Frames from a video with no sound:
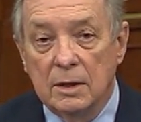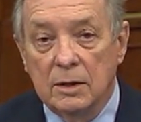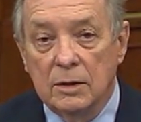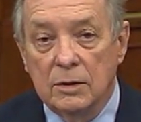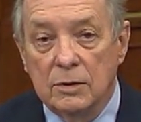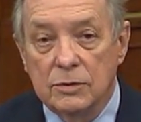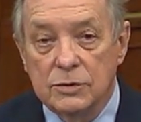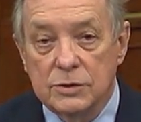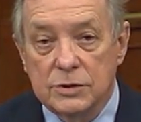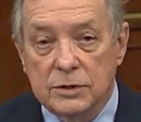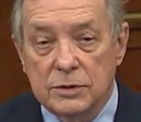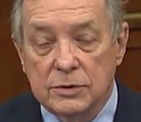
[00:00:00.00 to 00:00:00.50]

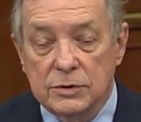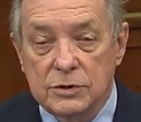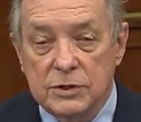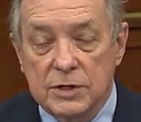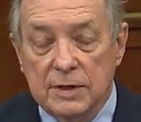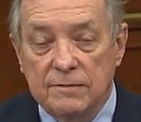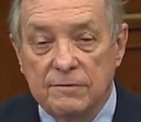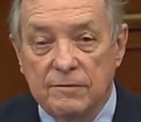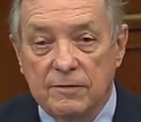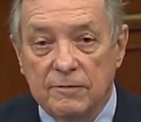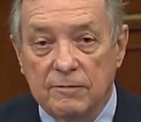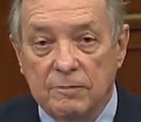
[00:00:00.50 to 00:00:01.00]
who still
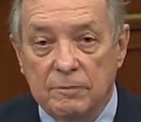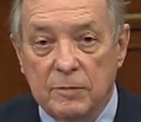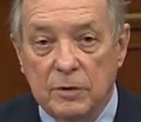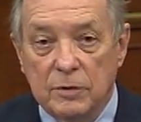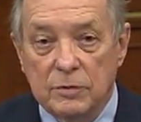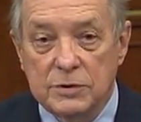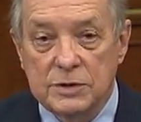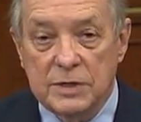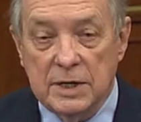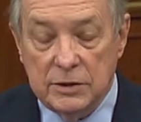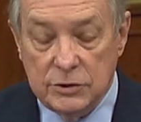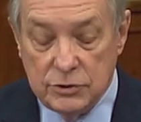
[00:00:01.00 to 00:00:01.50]
suffer from
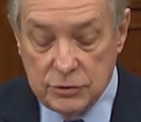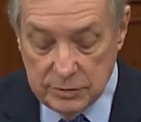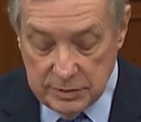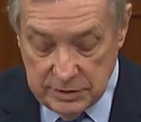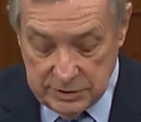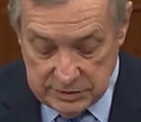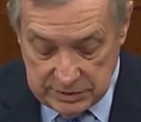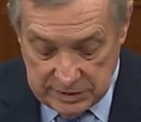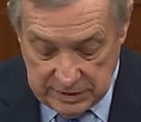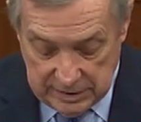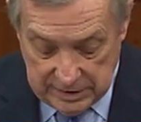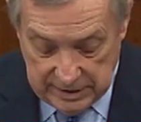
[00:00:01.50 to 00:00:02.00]
those
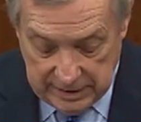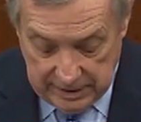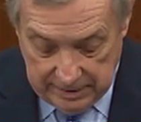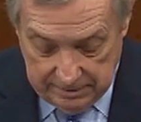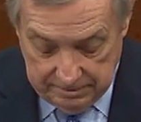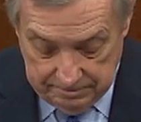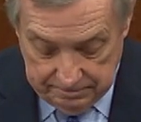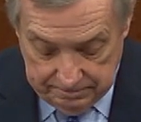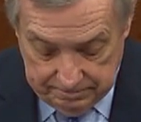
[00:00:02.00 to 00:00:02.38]
injuries today.